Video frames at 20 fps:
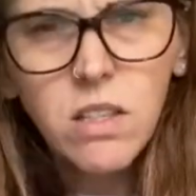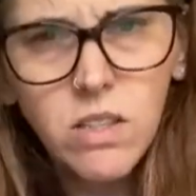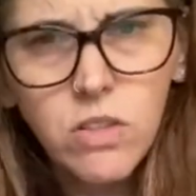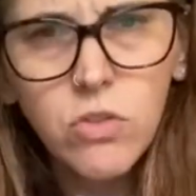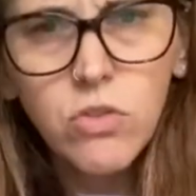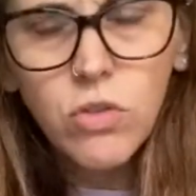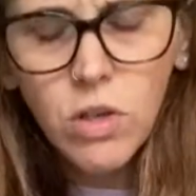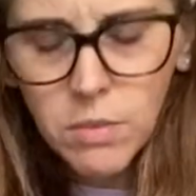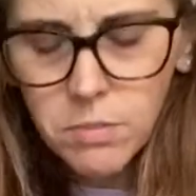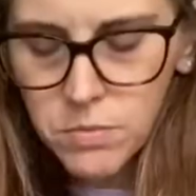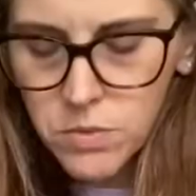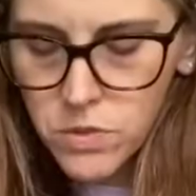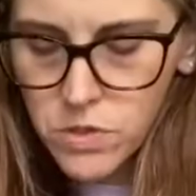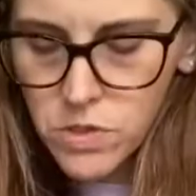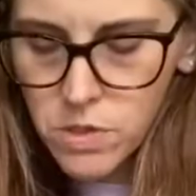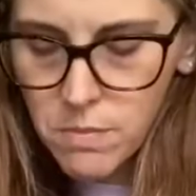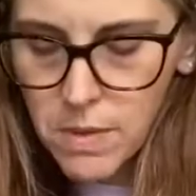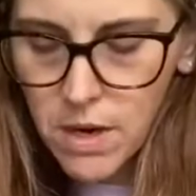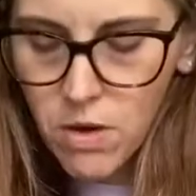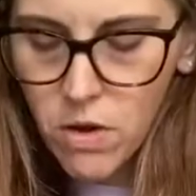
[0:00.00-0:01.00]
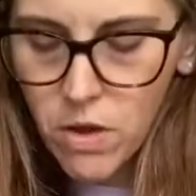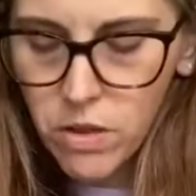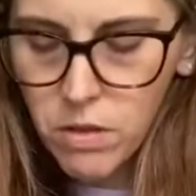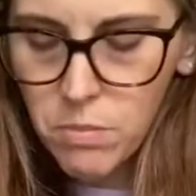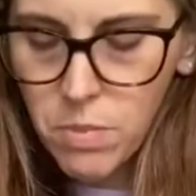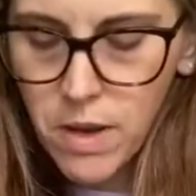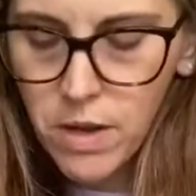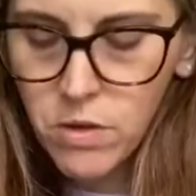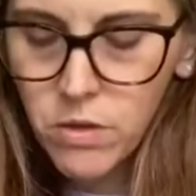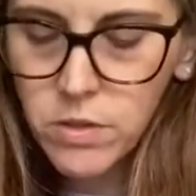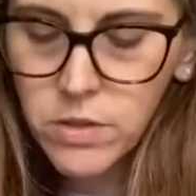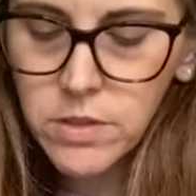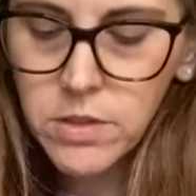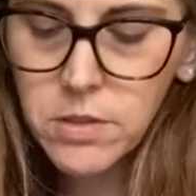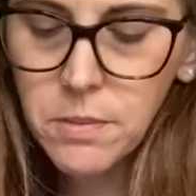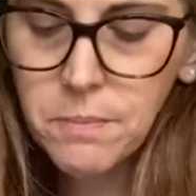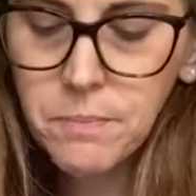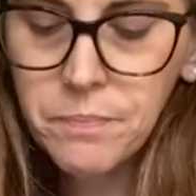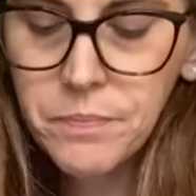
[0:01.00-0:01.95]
strips to make all the petals.